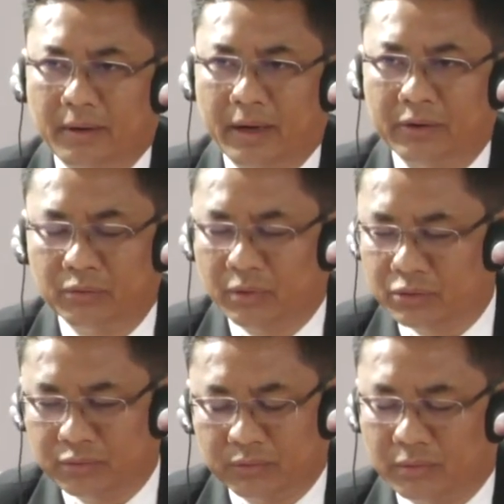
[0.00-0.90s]
I don't
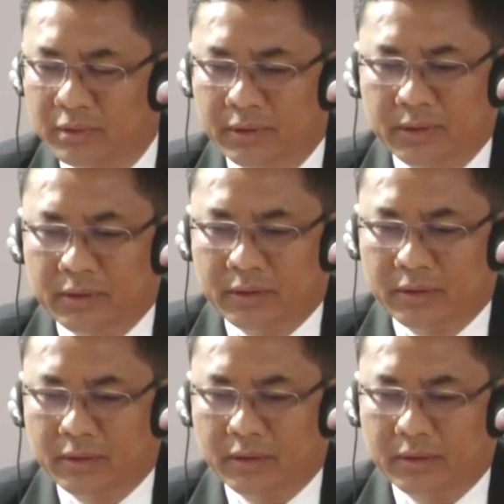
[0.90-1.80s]
want to
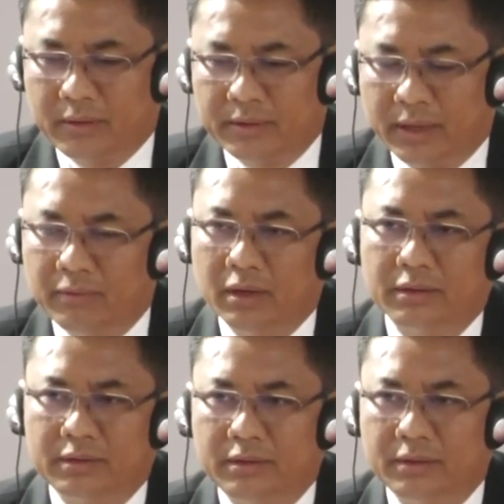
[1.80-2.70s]

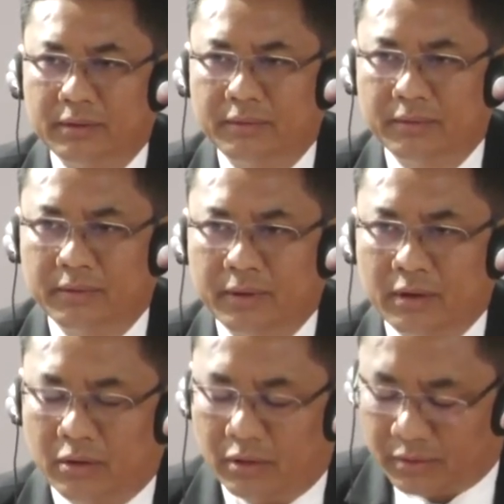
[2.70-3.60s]
diverge
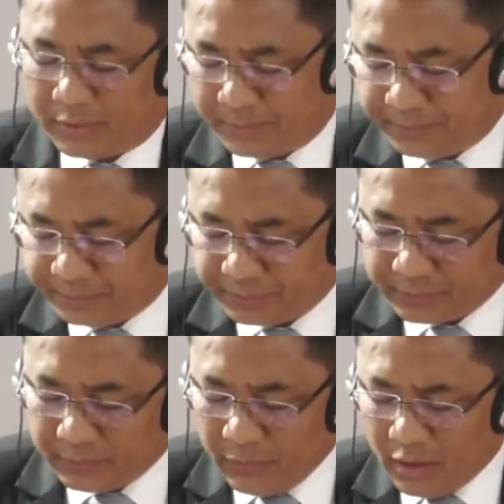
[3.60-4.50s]
or
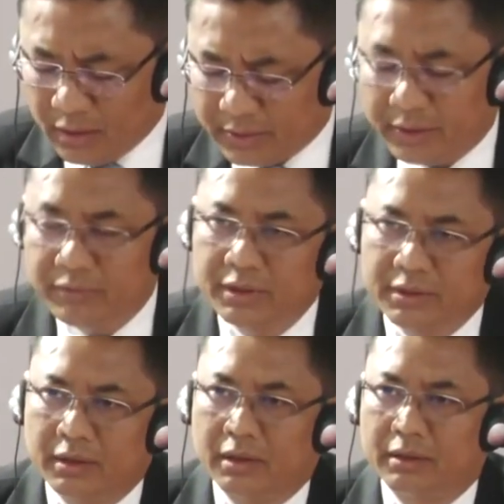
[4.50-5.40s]

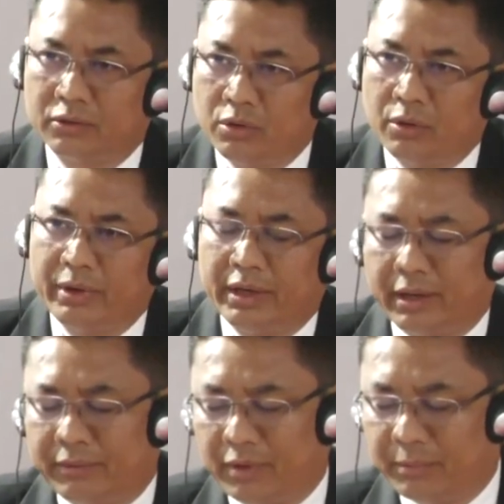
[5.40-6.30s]
diverge, uh, go
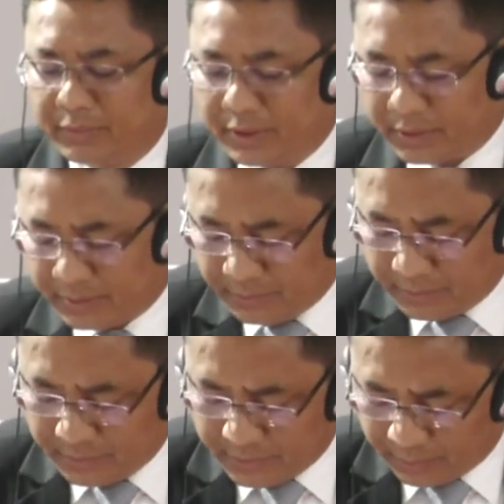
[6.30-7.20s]
away from the
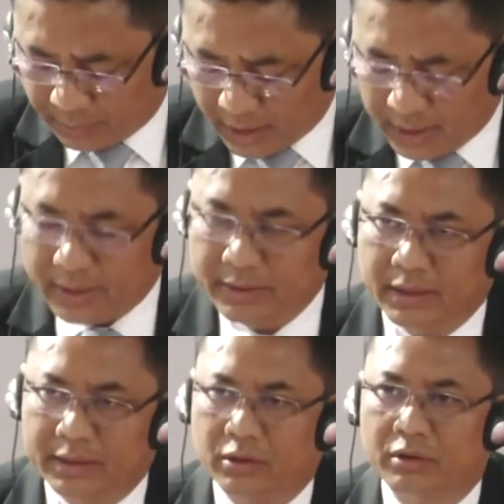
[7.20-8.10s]
reply
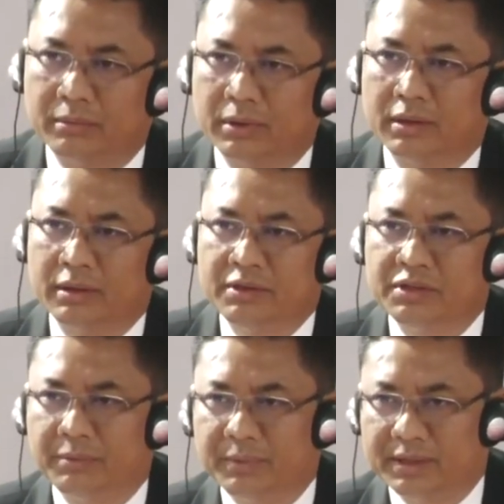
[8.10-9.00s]
that the Honorable
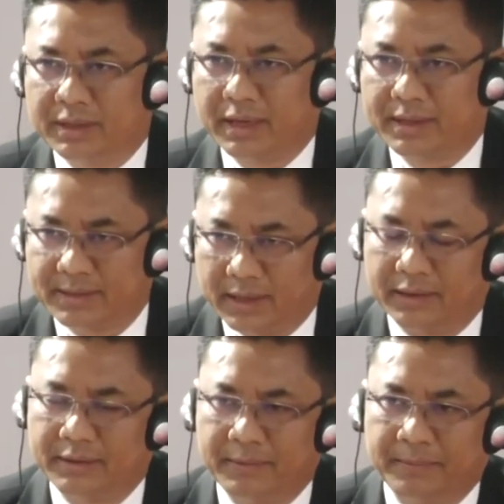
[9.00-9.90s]
Chimata has
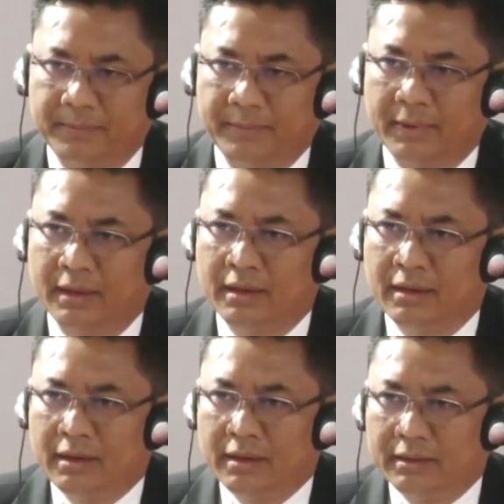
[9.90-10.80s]
said,
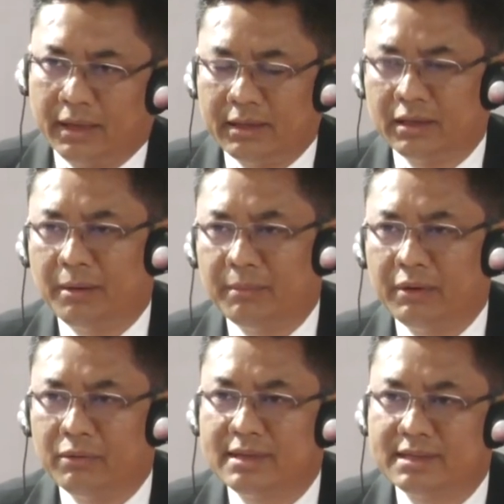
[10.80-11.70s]
that the
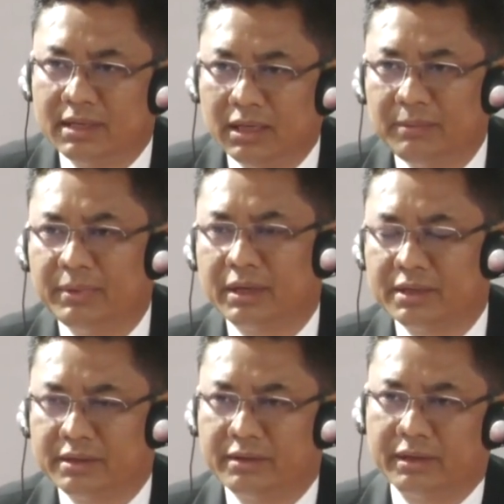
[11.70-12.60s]
government will still be
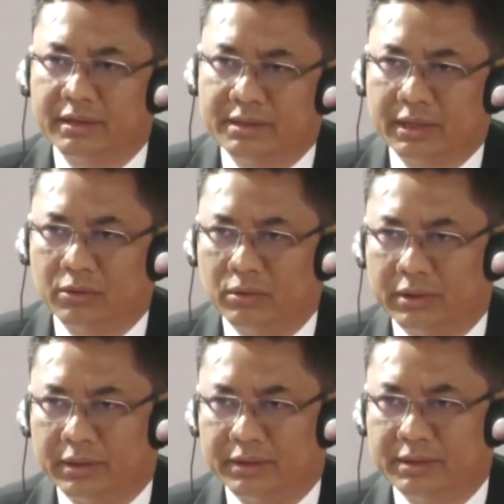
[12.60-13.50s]
considering the
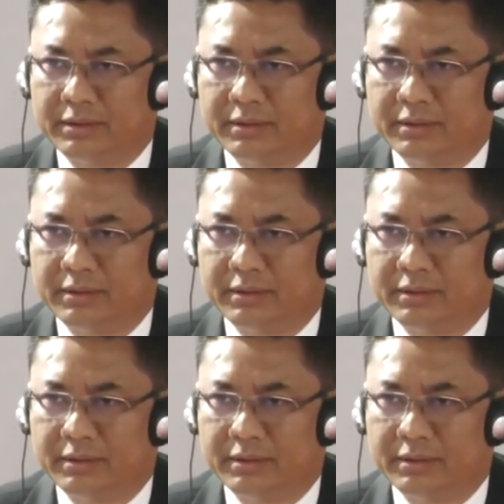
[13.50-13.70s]
stakeholders.